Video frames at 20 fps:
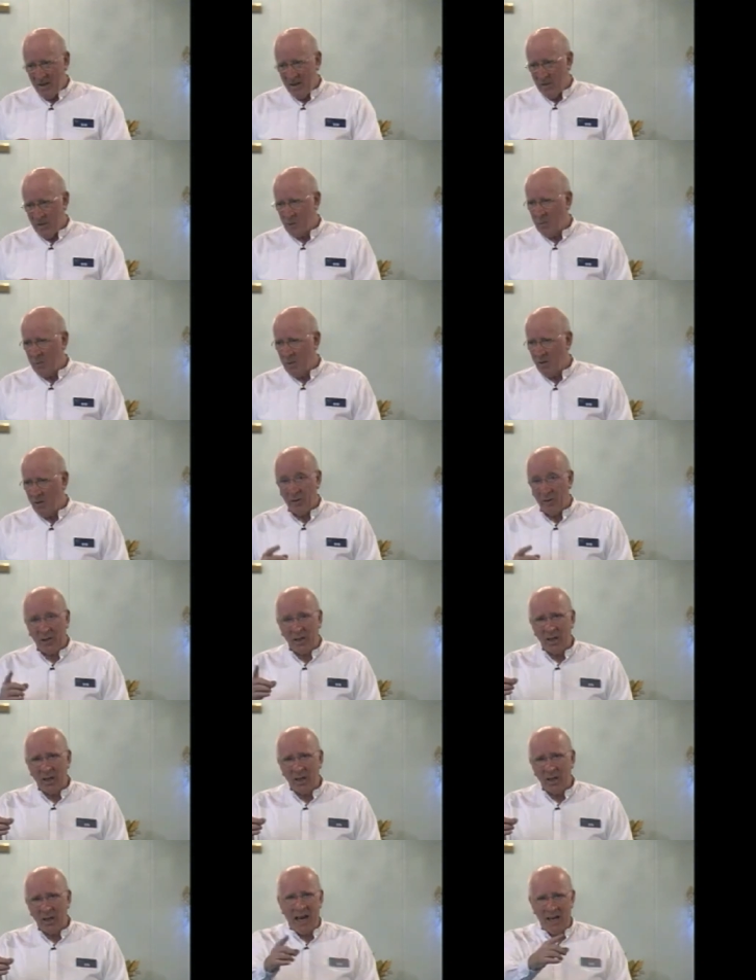Spirit,
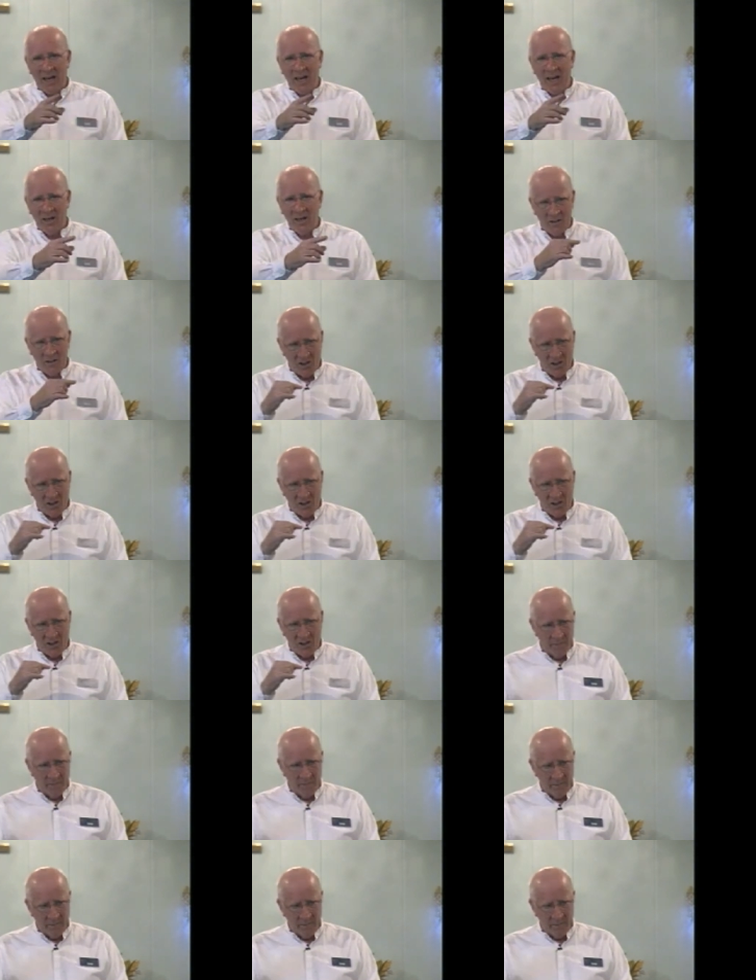companionship,
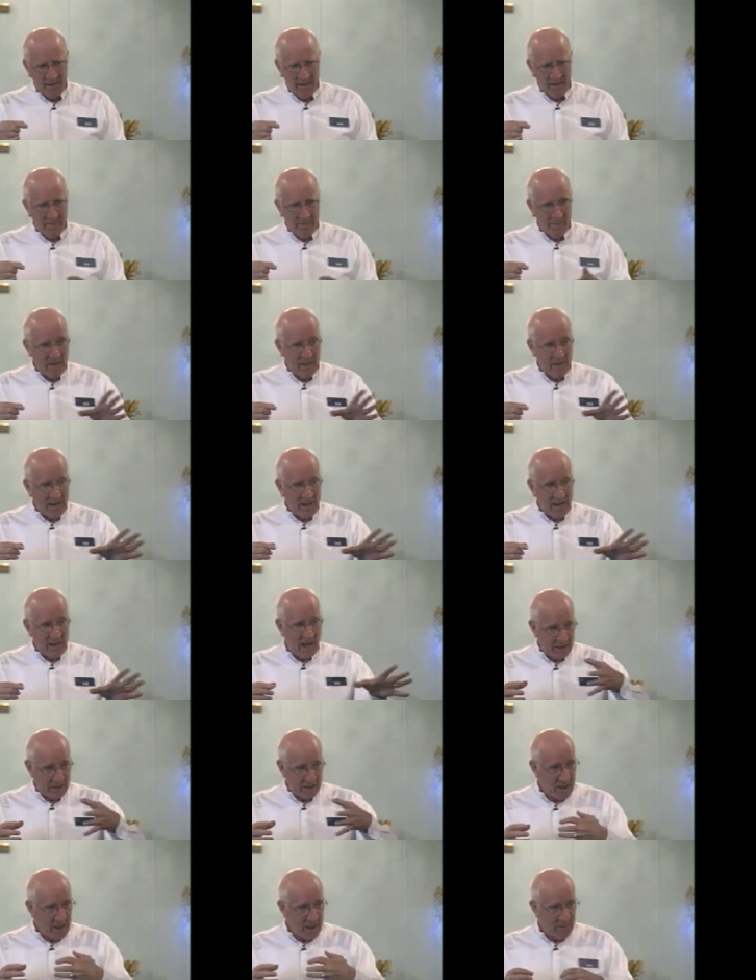
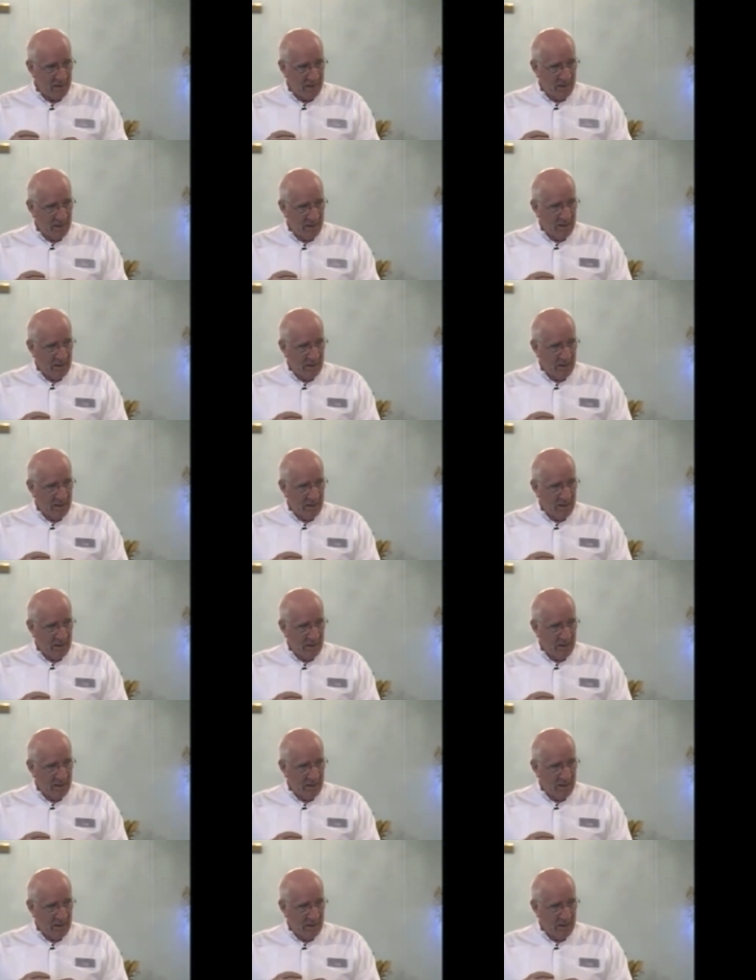family, yes?